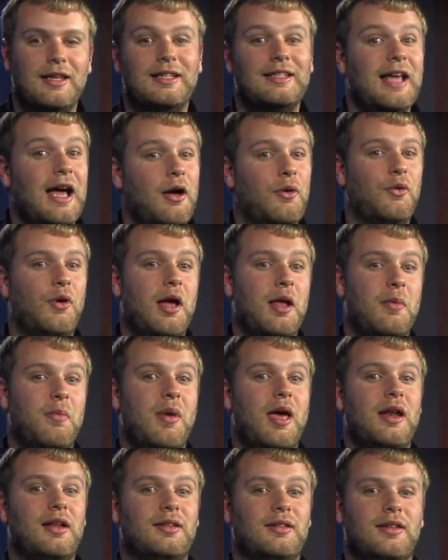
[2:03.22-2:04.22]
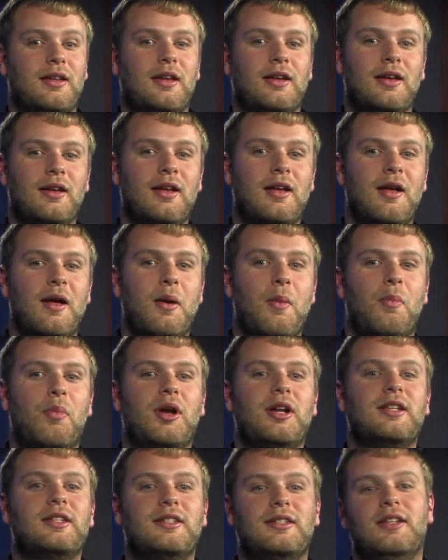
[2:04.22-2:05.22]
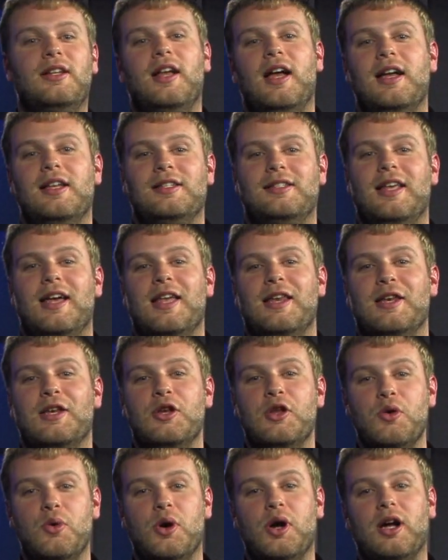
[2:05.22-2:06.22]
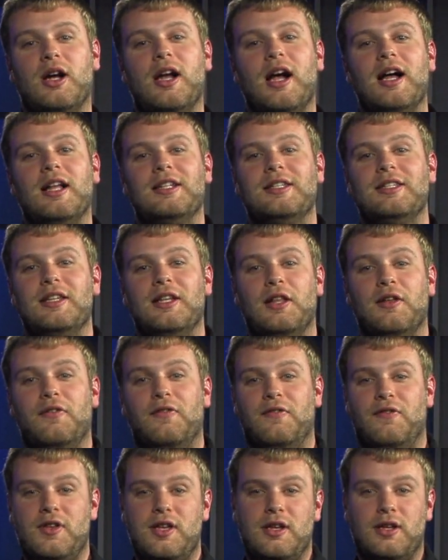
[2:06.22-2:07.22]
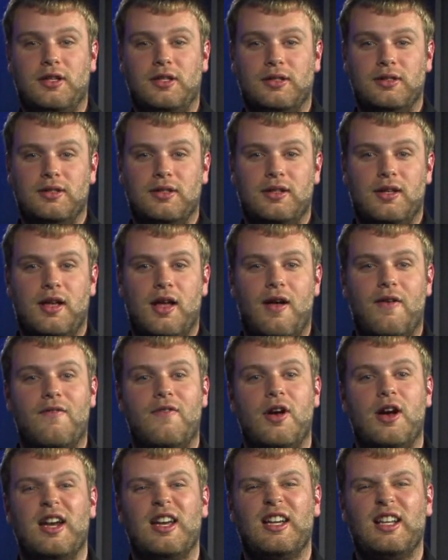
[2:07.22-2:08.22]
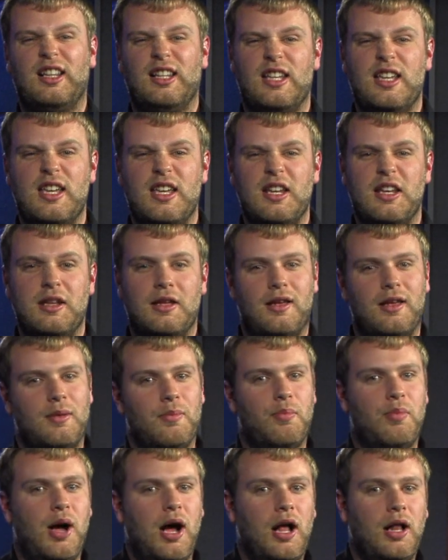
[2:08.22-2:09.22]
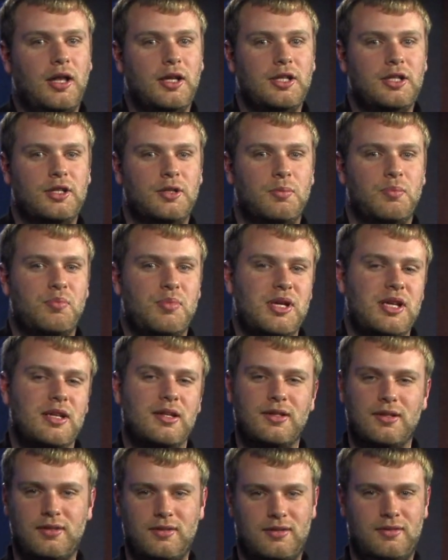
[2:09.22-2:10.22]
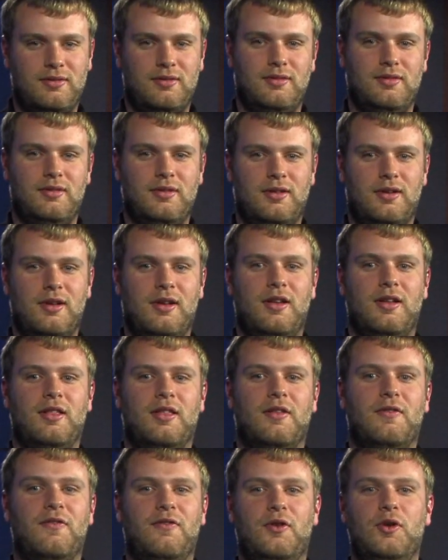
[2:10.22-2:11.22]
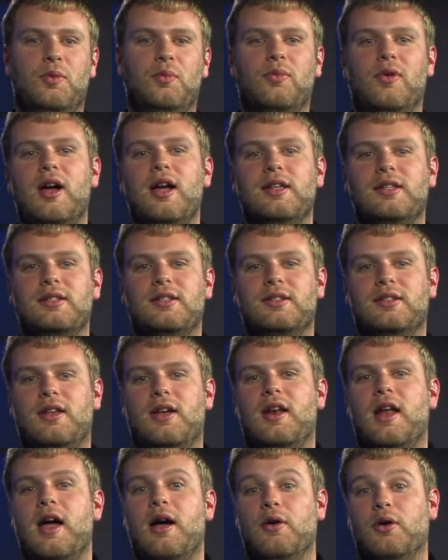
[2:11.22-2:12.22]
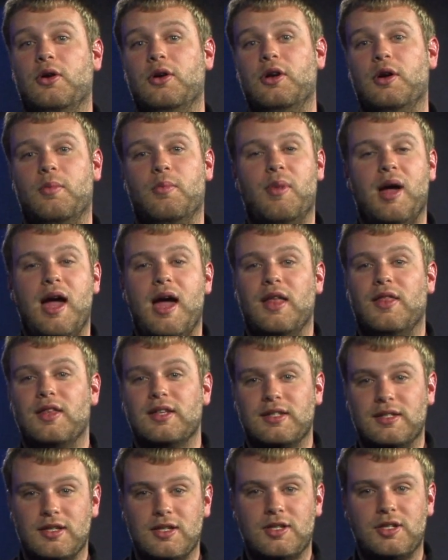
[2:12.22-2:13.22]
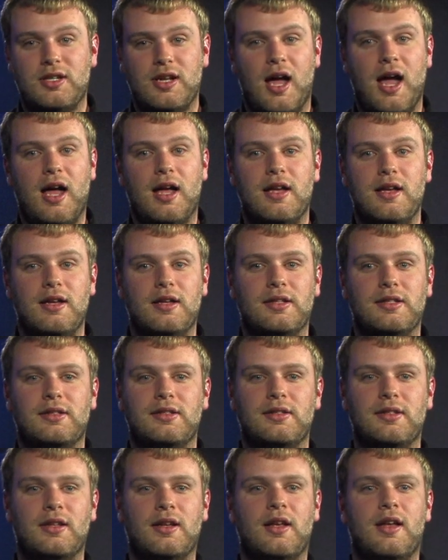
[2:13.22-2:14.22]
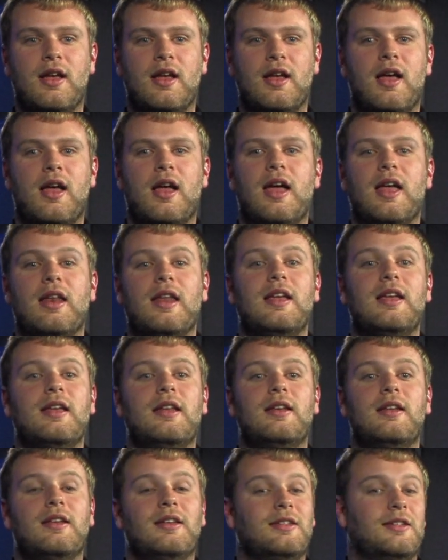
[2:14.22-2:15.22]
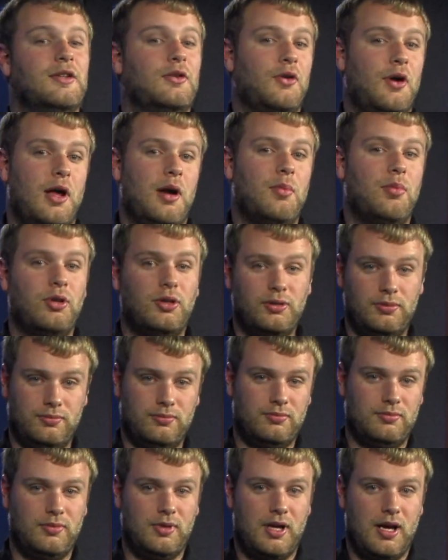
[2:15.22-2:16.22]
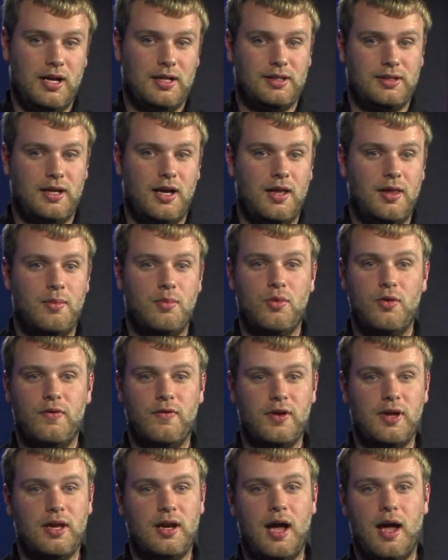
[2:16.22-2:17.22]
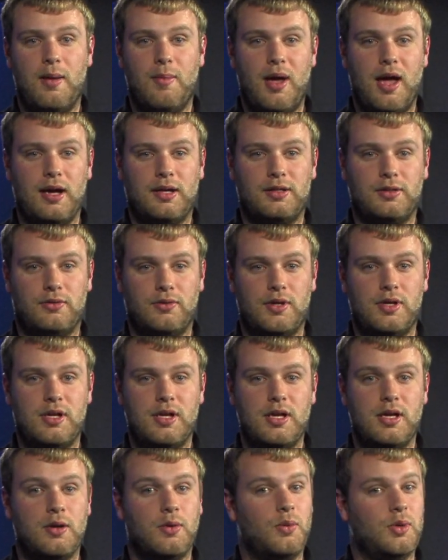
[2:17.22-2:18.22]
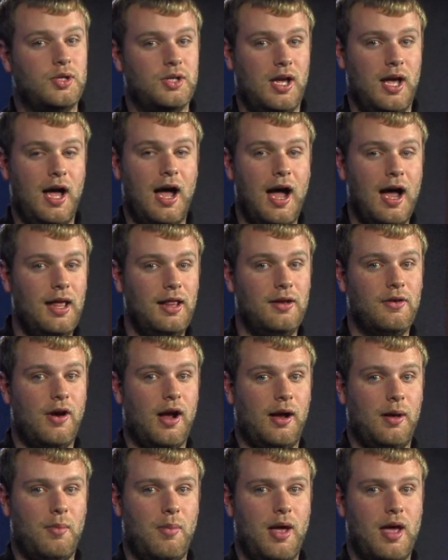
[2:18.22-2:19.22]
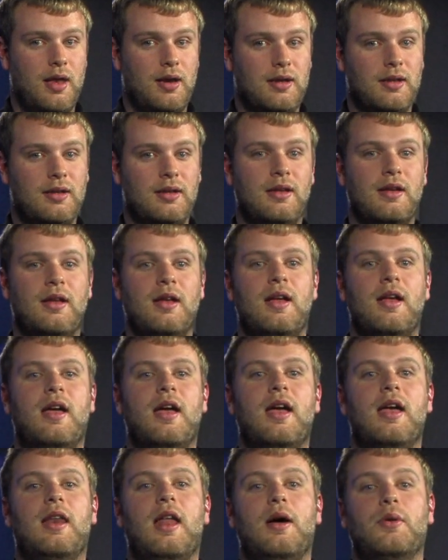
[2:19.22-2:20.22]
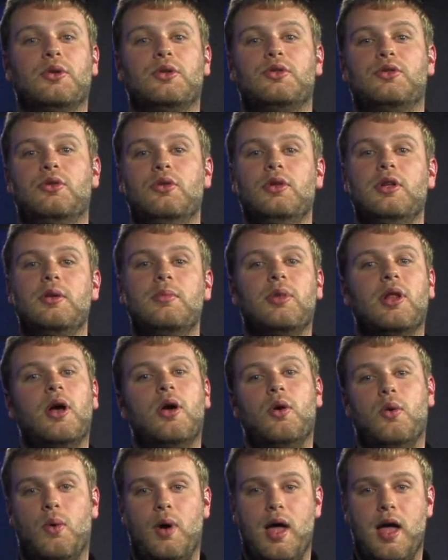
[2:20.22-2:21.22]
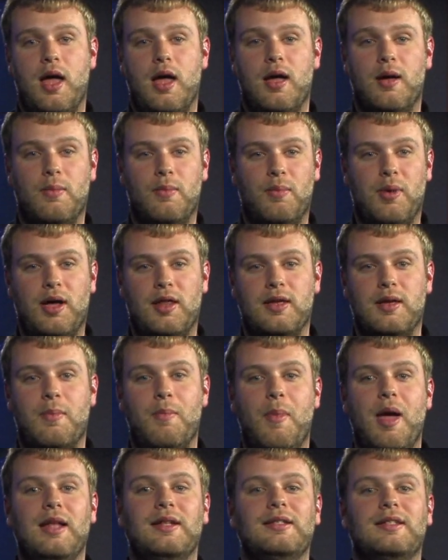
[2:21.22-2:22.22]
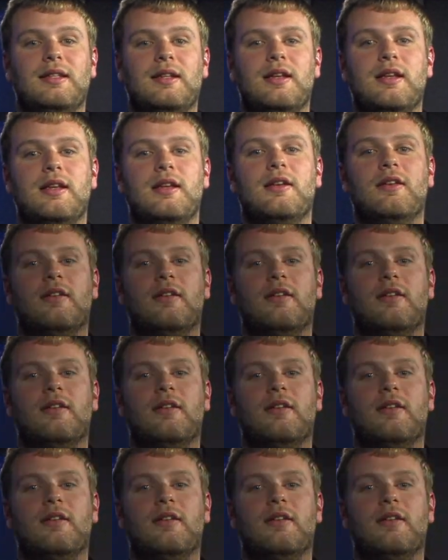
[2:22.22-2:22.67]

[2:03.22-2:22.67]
and downright menacing, but he still has that newer Godzilla feel, a very clean and polished beast. The film rests on how good or bad the CGI is, and it is incredible. I saw the movie in IMAX 3D, which I highly recommend, and I was truly blown away by the immensity